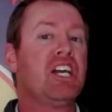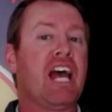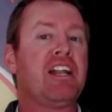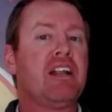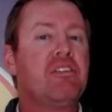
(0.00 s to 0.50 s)

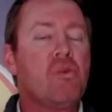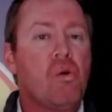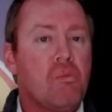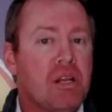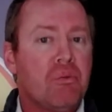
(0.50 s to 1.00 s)
and
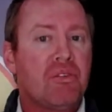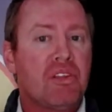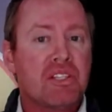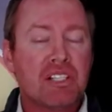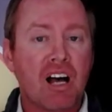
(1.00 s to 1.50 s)
normally with
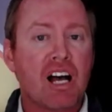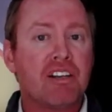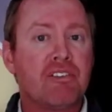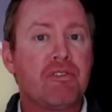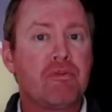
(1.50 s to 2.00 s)
this kind
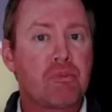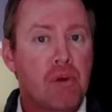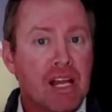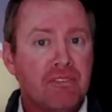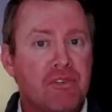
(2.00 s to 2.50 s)
of
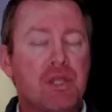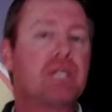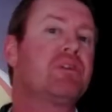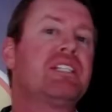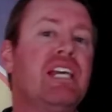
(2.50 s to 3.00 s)
brain
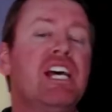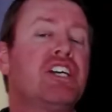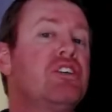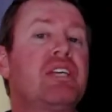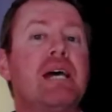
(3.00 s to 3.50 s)
frequency,
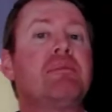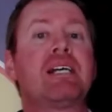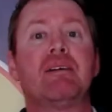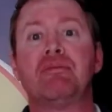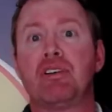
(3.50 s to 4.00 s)
you can
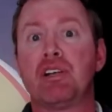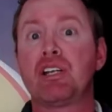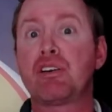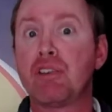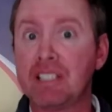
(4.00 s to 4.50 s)
become very
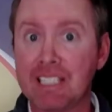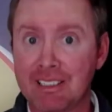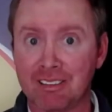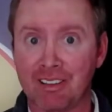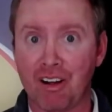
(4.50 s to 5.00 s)

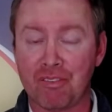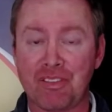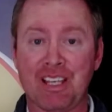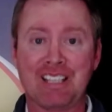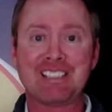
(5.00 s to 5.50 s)
critical of
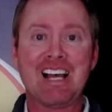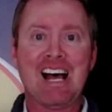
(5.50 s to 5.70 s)
things